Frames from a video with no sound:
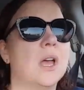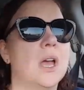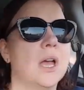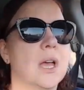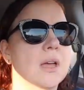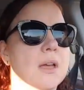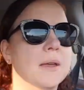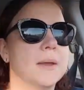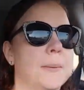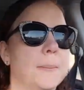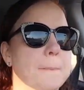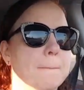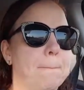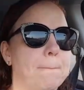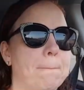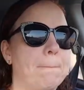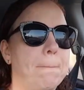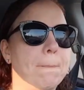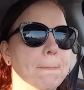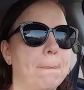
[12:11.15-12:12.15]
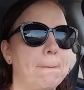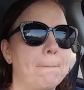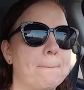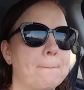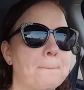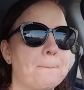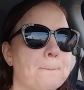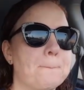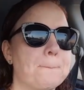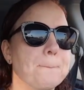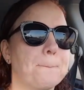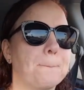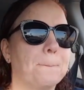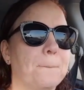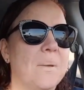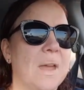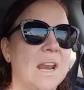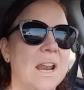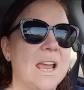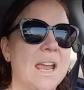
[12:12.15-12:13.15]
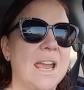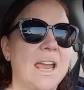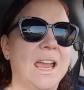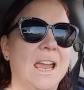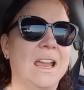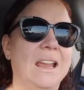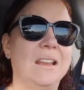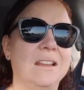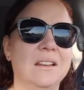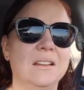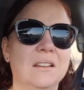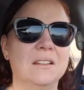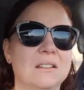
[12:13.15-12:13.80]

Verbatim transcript: Um, and I ate